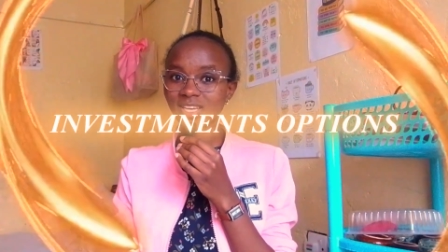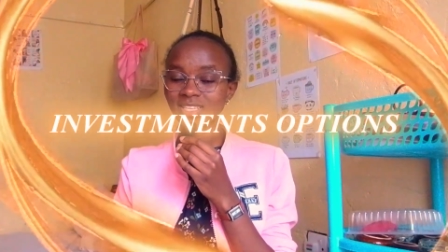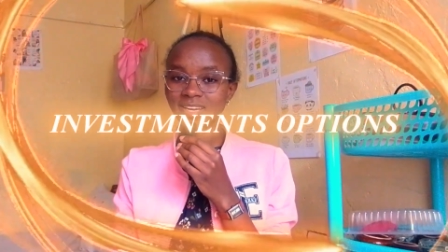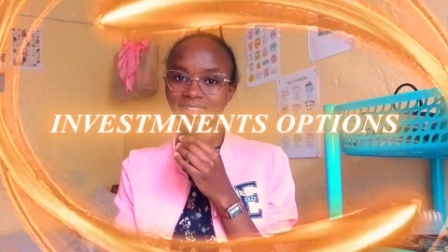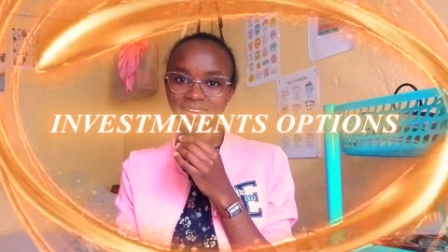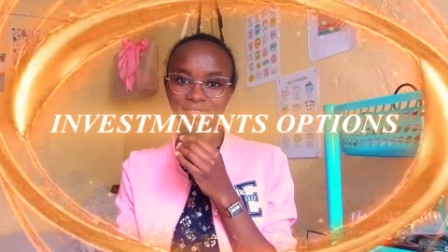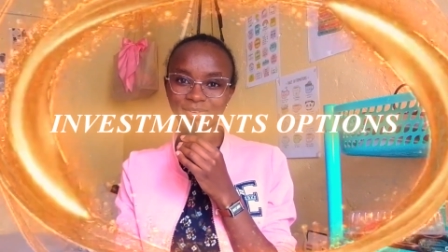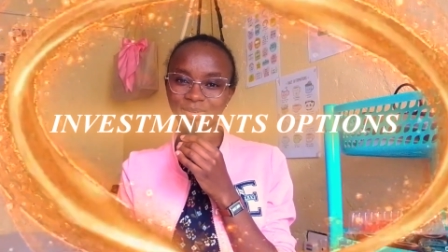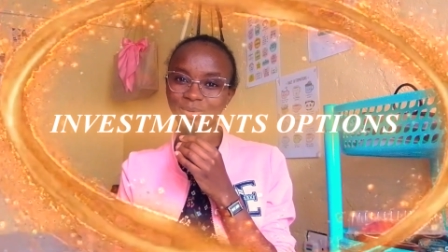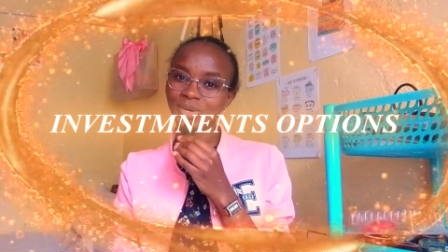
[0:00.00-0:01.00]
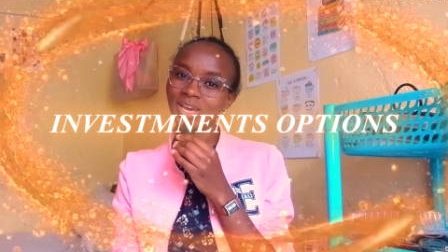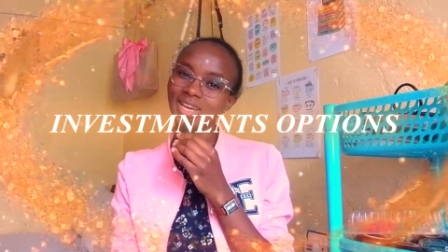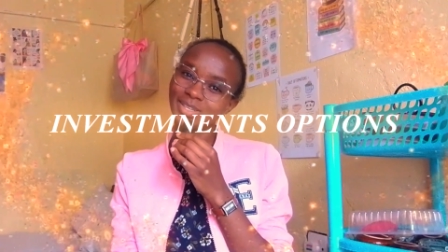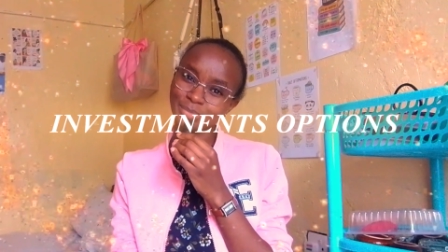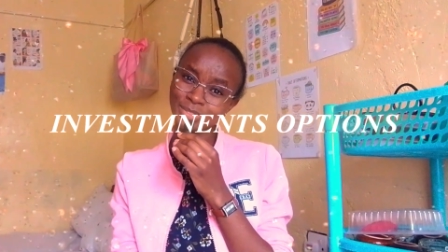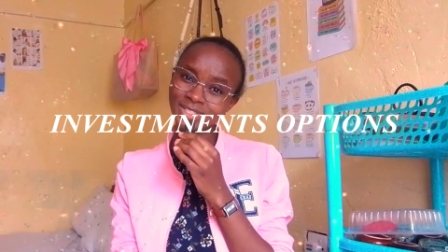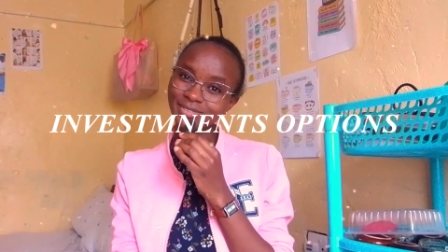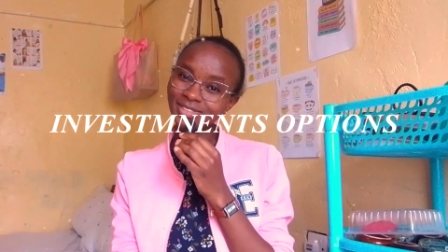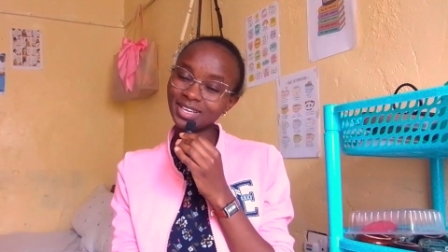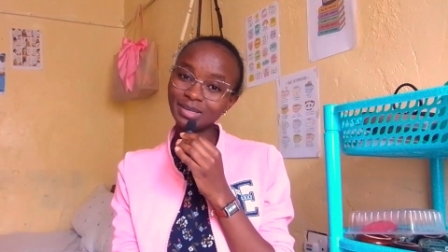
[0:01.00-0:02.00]
that are there for you. And most
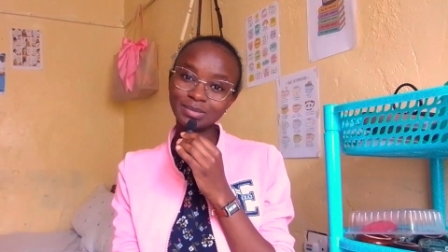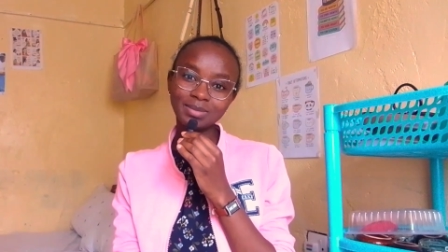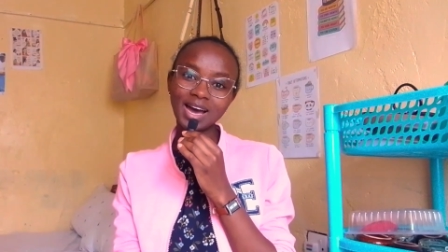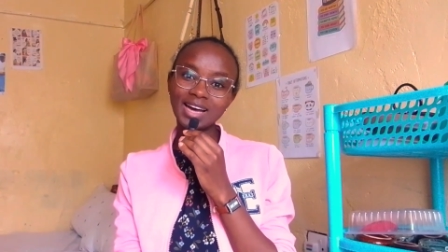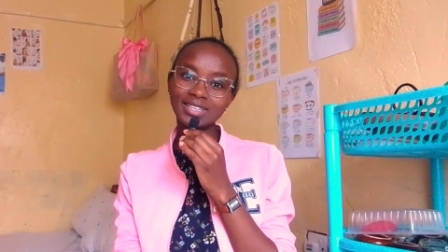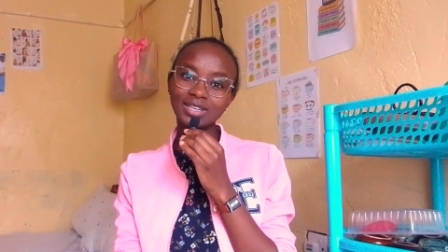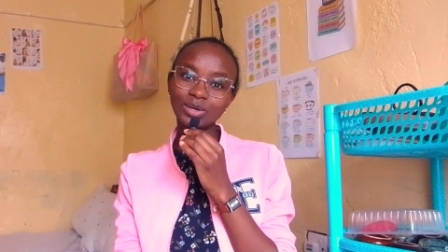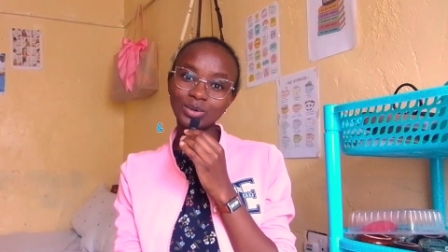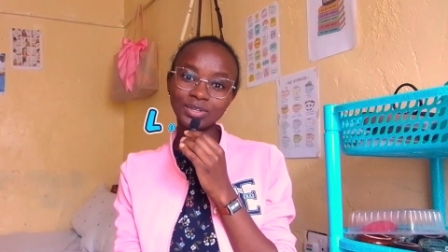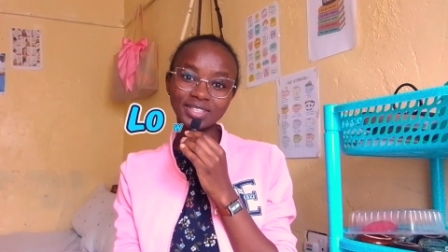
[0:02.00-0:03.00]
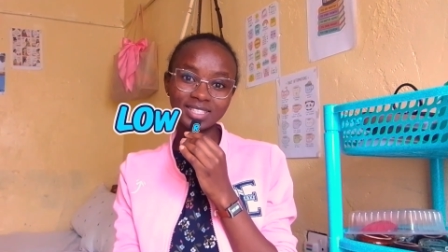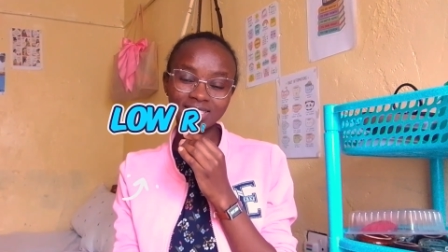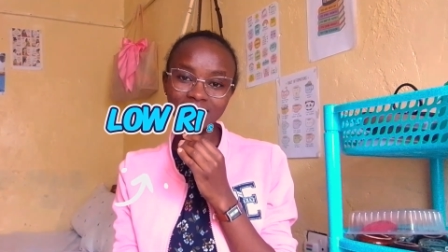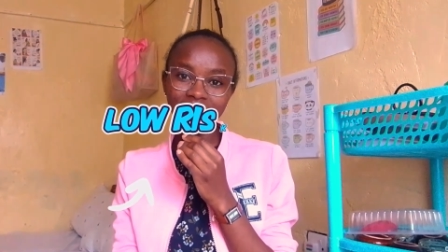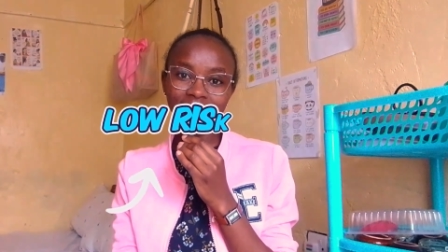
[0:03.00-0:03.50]
of them are low risk